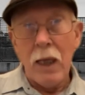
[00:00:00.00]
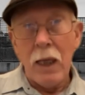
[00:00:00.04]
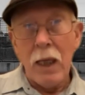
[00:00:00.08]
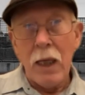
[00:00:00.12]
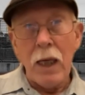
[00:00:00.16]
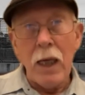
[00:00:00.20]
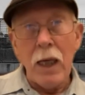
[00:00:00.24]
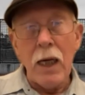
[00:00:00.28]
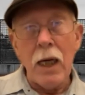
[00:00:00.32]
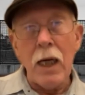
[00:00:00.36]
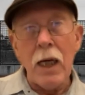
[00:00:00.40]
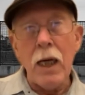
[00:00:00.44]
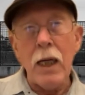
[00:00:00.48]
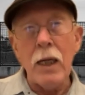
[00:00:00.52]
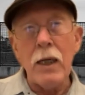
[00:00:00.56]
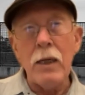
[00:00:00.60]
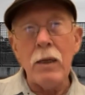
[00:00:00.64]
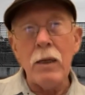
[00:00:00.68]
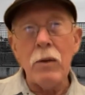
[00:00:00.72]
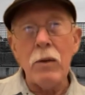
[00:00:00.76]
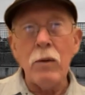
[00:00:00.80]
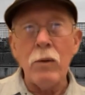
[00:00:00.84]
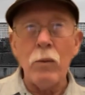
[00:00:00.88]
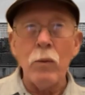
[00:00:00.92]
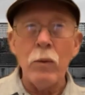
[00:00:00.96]

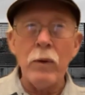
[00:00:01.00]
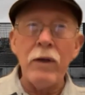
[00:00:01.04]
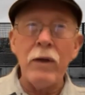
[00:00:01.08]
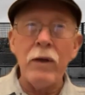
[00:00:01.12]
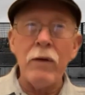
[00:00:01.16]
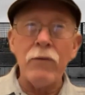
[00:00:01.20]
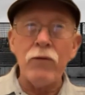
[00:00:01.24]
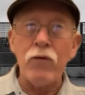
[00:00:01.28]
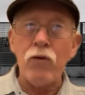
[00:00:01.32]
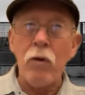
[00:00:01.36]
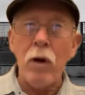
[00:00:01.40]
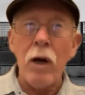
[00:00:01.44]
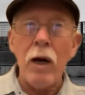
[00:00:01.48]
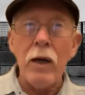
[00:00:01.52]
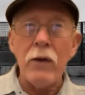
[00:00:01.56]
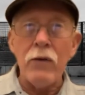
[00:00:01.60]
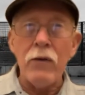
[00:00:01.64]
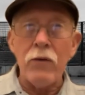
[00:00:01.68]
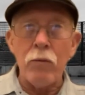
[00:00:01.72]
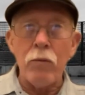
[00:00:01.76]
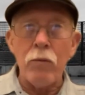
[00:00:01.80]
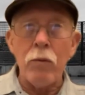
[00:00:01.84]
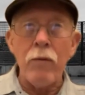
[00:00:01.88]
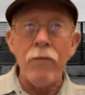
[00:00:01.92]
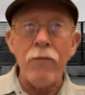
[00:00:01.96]
And we have
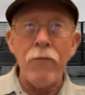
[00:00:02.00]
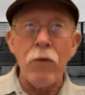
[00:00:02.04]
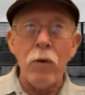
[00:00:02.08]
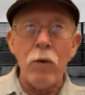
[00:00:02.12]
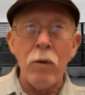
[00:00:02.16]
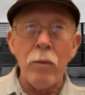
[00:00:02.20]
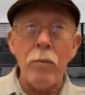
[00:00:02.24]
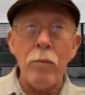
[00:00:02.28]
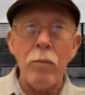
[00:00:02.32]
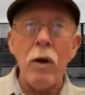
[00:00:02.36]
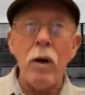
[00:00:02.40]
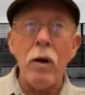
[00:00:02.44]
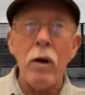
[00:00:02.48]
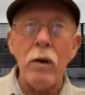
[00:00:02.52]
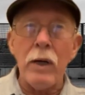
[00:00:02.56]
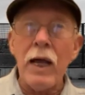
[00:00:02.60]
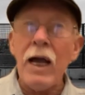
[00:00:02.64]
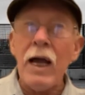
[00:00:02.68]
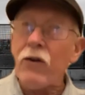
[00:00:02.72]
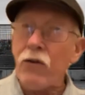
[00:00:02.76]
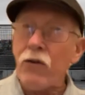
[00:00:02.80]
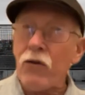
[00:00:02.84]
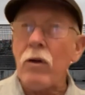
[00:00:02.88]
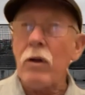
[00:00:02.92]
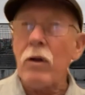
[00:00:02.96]
tried to reform our
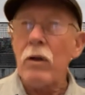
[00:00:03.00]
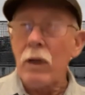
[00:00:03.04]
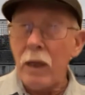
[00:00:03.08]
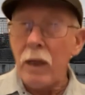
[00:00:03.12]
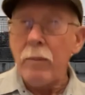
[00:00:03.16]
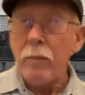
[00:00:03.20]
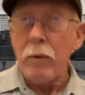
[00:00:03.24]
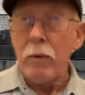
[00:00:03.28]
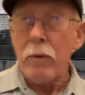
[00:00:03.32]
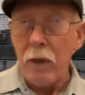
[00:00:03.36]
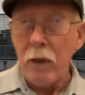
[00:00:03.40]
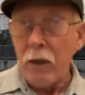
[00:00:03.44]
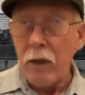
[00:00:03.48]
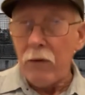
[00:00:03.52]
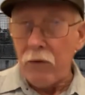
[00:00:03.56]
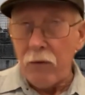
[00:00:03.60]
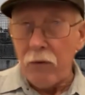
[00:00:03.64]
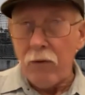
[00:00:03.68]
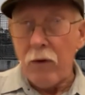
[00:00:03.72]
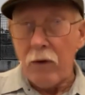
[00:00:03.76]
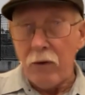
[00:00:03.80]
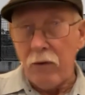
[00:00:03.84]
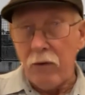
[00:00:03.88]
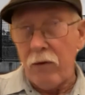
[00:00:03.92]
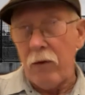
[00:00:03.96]
national labor
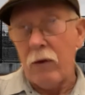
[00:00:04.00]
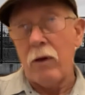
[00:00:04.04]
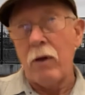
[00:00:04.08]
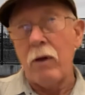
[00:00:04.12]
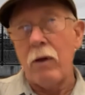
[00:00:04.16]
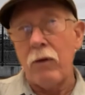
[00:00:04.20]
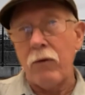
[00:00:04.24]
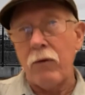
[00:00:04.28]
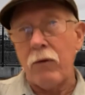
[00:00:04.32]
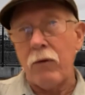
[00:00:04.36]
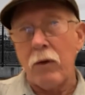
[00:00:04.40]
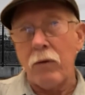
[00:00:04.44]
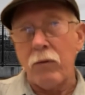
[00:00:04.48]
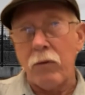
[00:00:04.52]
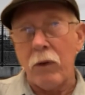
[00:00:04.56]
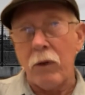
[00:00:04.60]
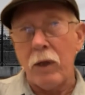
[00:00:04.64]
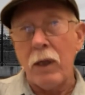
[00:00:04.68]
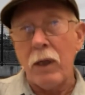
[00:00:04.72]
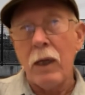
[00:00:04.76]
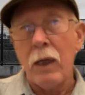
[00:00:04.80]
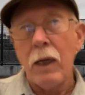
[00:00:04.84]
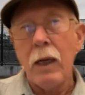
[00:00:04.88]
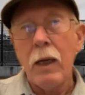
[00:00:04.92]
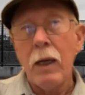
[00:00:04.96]
legislation in this
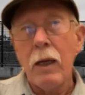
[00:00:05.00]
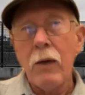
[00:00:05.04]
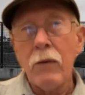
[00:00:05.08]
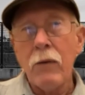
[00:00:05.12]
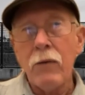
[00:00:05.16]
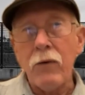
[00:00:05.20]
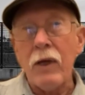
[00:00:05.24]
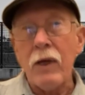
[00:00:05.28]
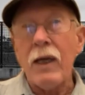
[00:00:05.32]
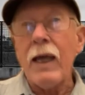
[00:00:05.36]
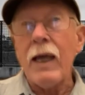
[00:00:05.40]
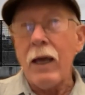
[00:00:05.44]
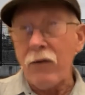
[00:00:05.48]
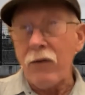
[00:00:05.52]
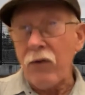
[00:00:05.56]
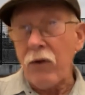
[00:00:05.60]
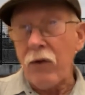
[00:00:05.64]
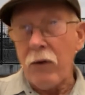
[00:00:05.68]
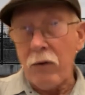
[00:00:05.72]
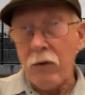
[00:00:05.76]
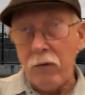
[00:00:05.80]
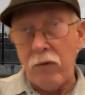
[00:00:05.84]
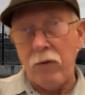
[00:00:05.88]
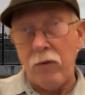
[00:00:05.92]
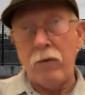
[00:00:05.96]
country to get
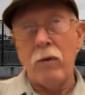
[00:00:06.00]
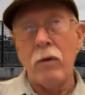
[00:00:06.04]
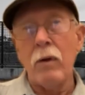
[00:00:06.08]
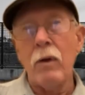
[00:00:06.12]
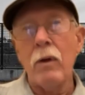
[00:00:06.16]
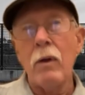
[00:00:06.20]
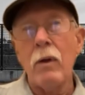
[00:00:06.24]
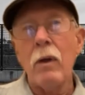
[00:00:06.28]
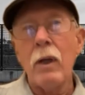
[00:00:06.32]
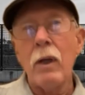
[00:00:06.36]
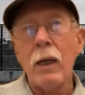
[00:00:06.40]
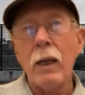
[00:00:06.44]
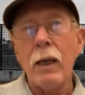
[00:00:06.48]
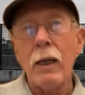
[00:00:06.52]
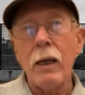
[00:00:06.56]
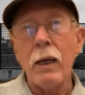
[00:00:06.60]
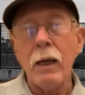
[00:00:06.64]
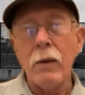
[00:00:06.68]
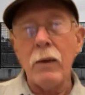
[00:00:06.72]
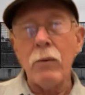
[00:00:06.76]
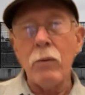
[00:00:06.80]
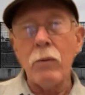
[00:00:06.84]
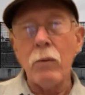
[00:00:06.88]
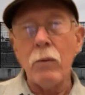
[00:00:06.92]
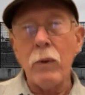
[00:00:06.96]
this.
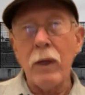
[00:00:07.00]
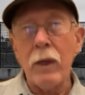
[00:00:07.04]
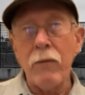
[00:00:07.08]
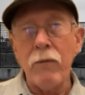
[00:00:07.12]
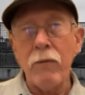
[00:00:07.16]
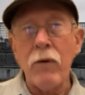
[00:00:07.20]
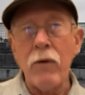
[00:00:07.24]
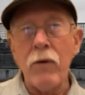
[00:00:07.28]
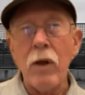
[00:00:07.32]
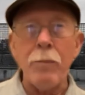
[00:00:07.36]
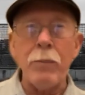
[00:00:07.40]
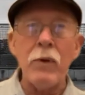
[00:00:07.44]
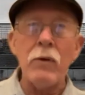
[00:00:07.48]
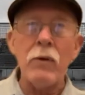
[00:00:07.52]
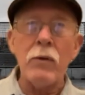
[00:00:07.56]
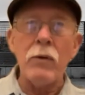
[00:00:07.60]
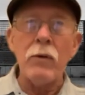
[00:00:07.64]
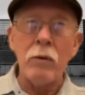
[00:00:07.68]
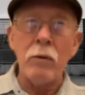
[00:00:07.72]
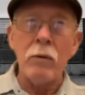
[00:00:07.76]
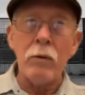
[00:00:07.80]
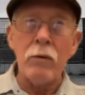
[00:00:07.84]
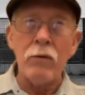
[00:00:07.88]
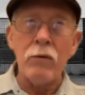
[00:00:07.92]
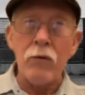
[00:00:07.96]
And we have not
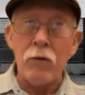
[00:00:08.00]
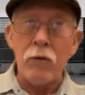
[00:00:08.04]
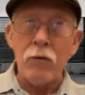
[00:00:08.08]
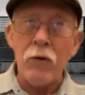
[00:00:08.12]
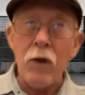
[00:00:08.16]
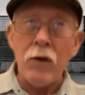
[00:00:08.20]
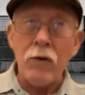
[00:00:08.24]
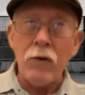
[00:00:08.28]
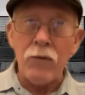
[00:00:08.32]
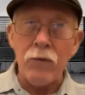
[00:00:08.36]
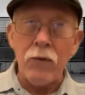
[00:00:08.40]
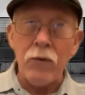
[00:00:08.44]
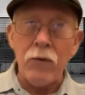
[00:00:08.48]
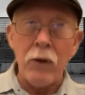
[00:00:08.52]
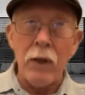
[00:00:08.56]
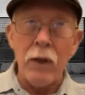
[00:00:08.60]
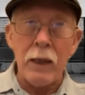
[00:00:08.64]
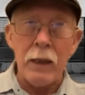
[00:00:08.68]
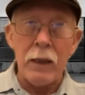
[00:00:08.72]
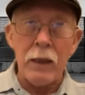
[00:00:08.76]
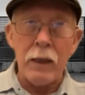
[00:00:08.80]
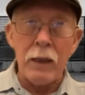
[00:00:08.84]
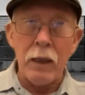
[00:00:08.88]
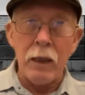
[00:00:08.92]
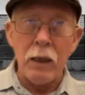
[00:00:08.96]
been successful
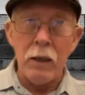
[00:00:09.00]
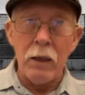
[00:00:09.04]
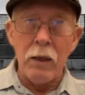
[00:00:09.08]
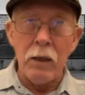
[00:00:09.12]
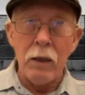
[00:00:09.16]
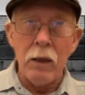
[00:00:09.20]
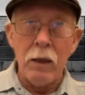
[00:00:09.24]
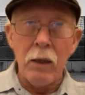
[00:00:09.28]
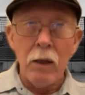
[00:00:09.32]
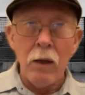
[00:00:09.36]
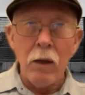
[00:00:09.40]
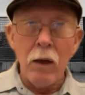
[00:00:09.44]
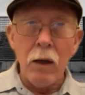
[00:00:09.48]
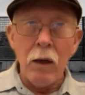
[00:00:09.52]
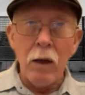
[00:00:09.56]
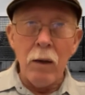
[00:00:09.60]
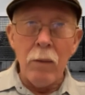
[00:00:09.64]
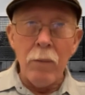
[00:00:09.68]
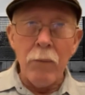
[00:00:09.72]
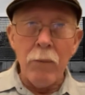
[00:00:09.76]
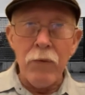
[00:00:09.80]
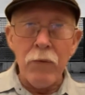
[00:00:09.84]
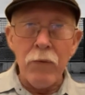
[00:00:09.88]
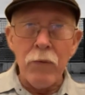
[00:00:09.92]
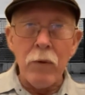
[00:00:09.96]
at getting it
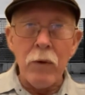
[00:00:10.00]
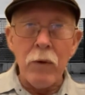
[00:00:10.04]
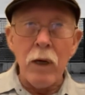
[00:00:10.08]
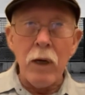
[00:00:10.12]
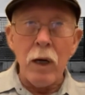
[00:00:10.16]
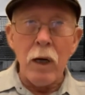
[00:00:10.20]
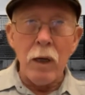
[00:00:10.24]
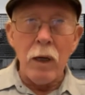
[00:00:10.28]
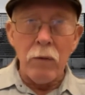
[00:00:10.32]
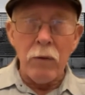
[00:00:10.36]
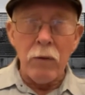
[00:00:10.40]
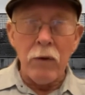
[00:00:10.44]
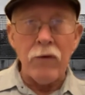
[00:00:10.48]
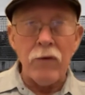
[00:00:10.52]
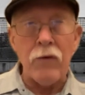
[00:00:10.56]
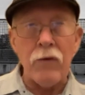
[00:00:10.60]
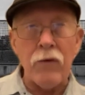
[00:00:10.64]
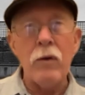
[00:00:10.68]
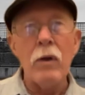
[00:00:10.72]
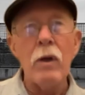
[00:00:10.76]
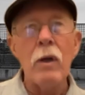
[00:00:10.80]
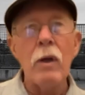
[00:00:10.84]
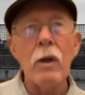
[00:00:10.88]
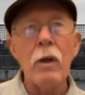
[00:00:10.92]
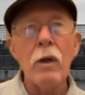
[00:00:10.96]
um, through
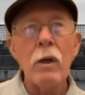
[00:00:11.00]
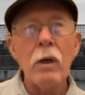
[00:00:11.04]
Congress.